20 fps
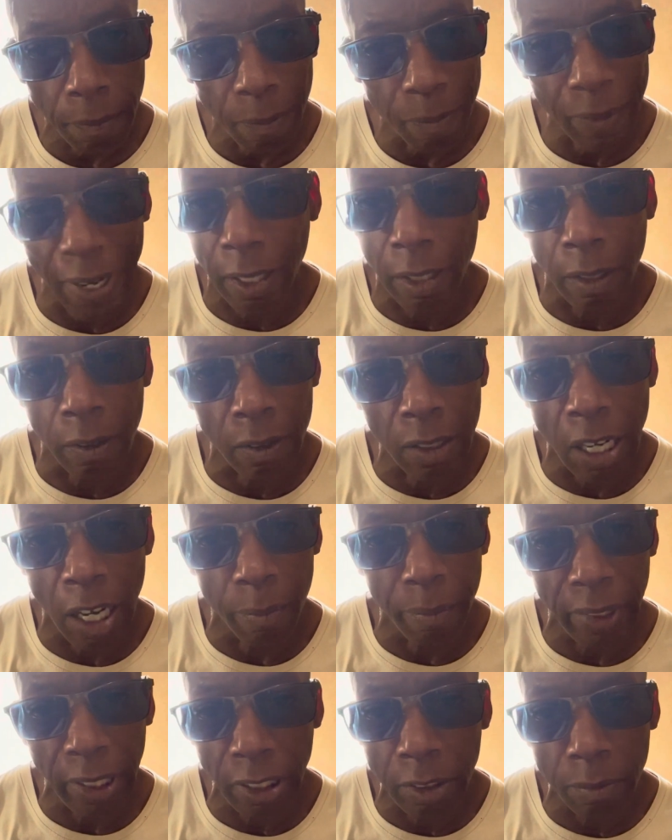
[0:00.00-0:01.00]
I'm not going to
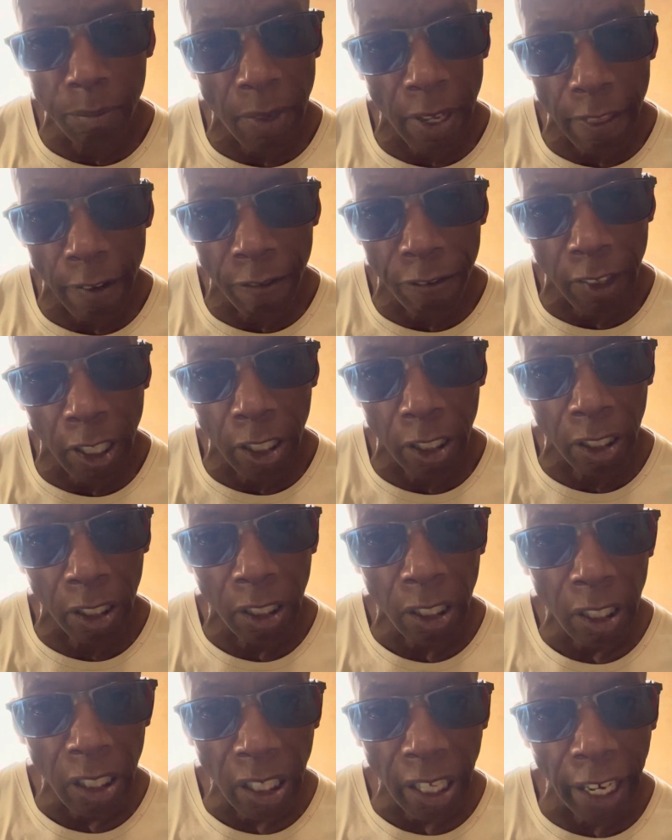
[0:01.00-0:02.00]
come in this motherfucker
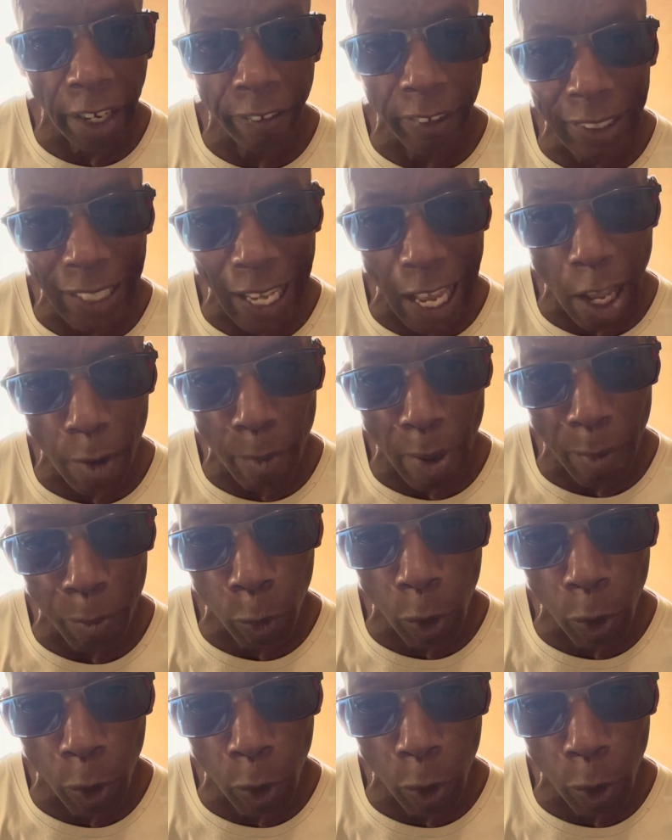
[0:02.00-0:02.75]
every time I'm